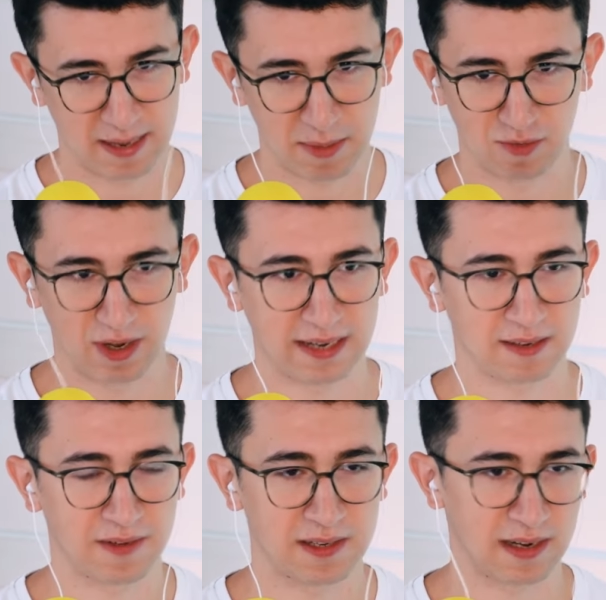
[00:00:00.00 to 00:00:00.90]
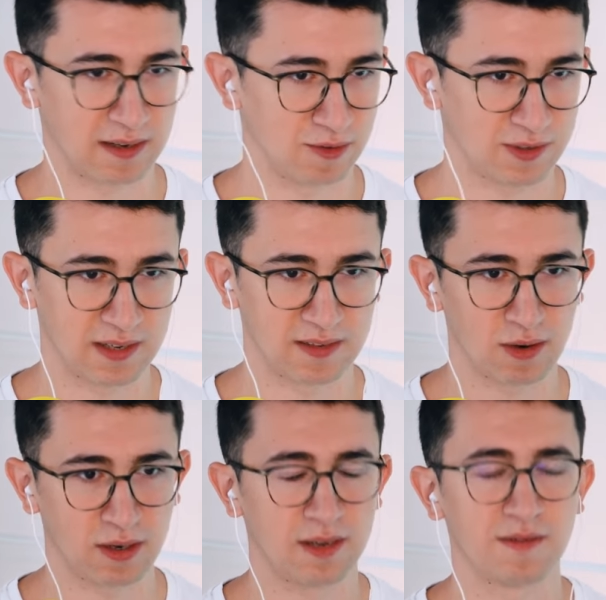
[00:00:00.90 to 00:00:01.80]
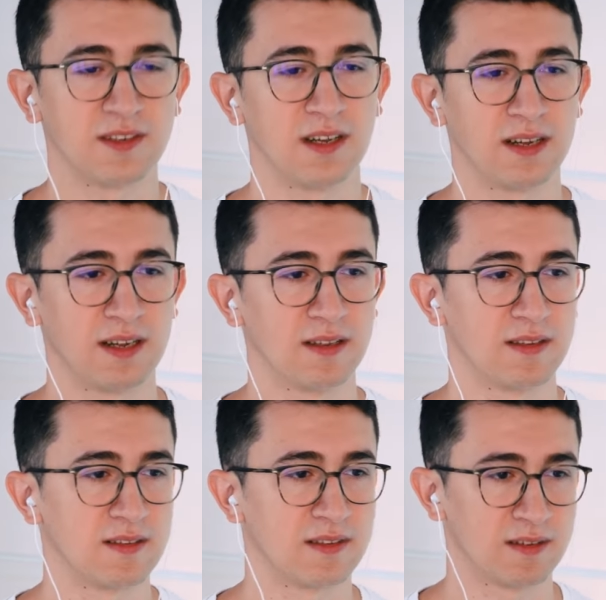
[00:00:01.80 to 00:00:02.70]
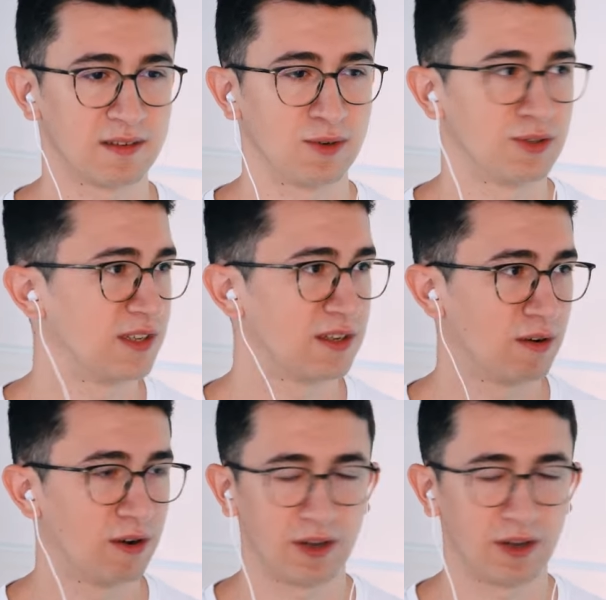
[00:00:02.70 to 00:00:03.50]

related fields like neuroscience, cognitive science, continual